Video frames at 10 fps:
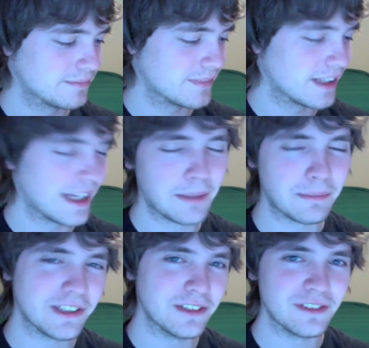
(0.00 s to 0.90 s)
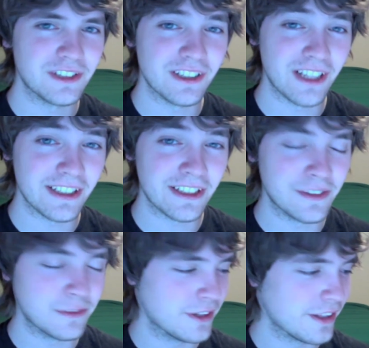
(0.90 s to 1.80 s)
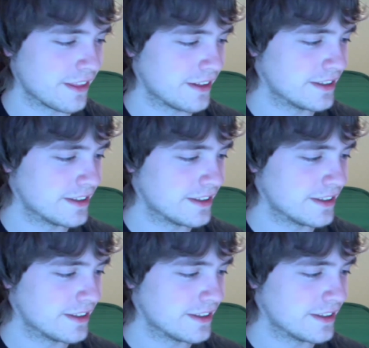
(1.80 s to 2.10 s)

game to use your light gun with.